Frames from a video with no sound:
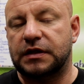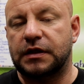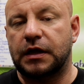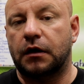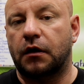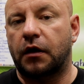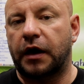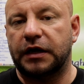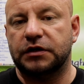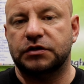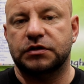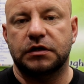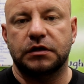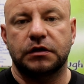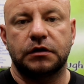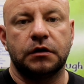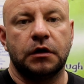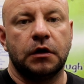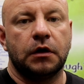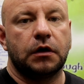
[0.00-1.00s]
and then I
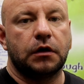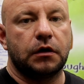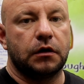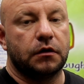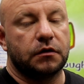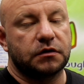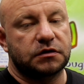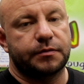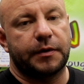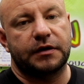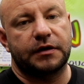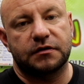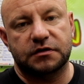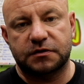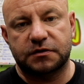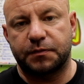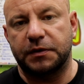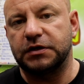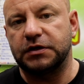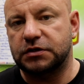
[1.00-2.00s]
actually learnt about the
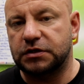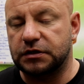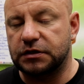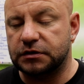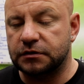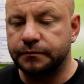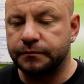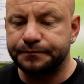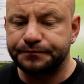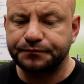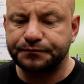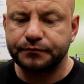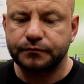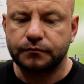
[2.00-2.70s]
species.